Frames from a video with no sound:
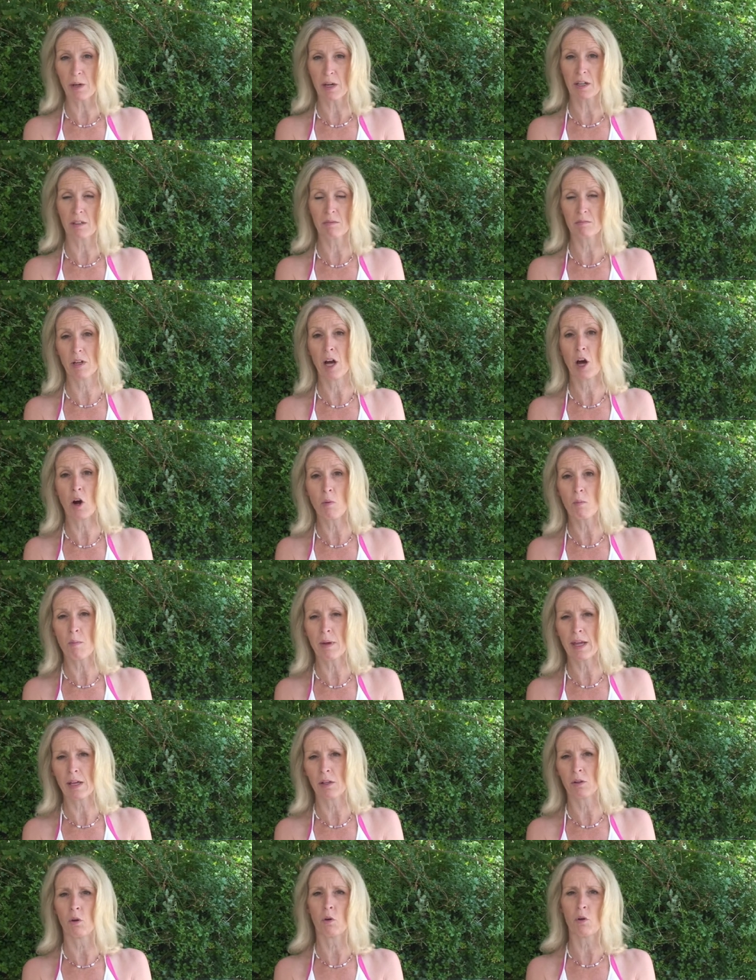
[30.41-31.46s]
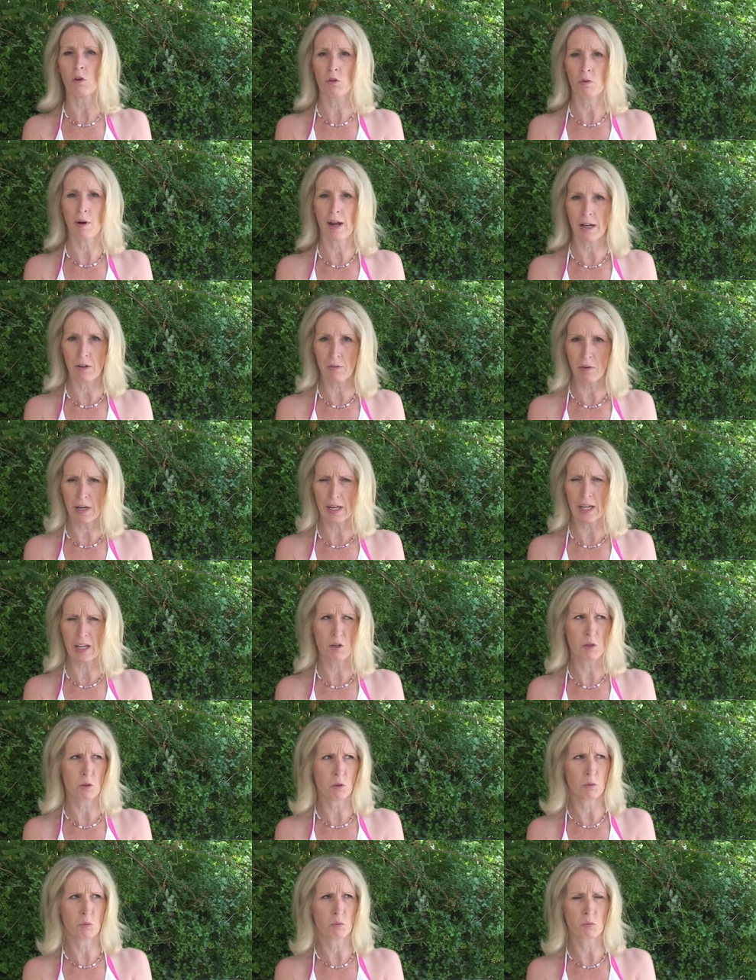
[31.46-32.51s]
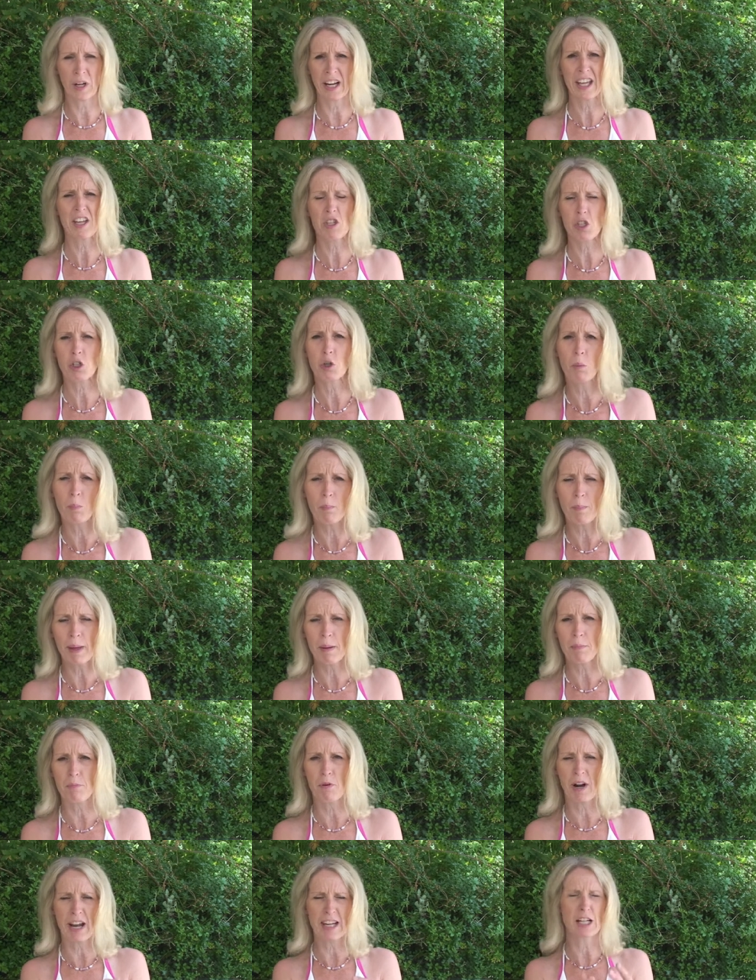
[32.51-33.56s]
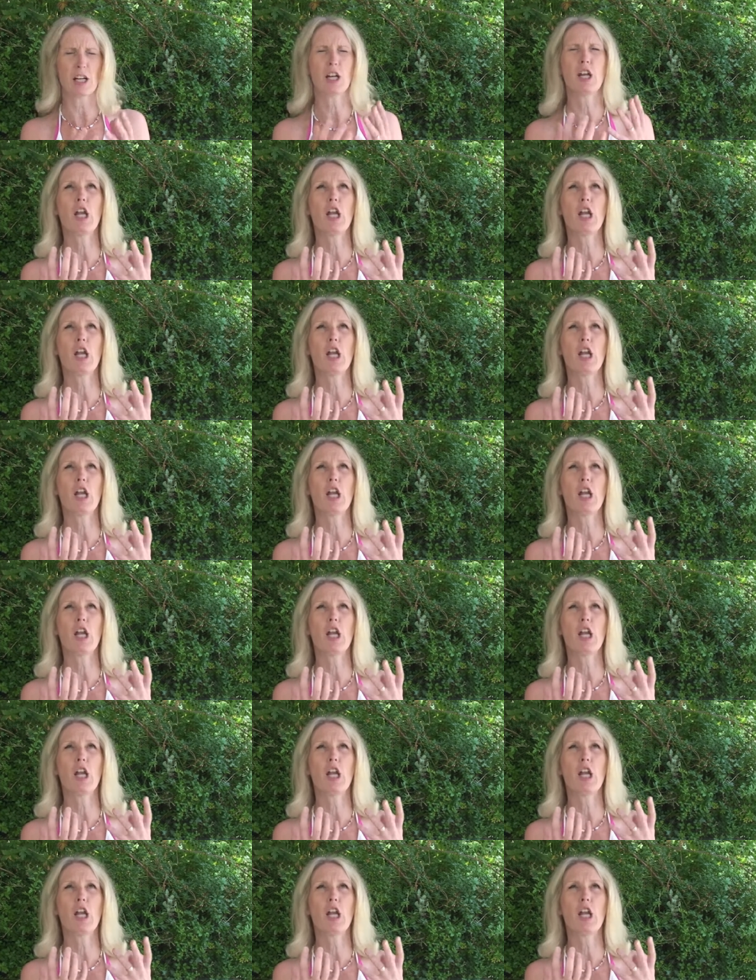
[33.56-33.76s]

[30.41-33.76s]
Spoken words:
at wholemeal or granary, or what I used to call bit bread,